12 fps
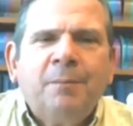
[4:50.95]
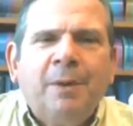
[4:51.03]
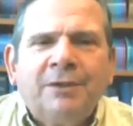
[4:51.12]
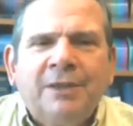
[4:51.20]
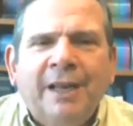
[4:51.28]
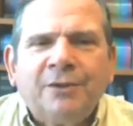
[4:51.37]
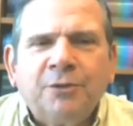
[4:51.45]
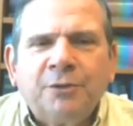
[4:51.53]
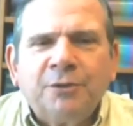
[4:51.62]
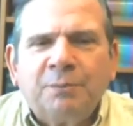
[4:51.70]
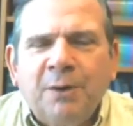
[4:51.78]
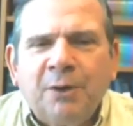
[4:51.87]

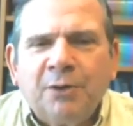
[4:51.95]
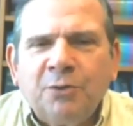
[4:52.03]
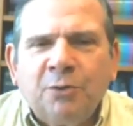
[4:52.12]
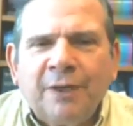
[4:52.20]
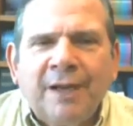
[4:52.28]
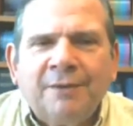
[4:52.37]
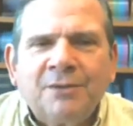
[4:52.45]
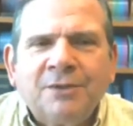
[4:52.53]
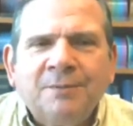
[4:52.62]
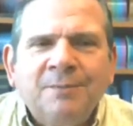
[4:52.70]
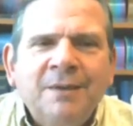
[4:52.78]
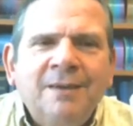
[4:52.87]
potential spiritual gifts.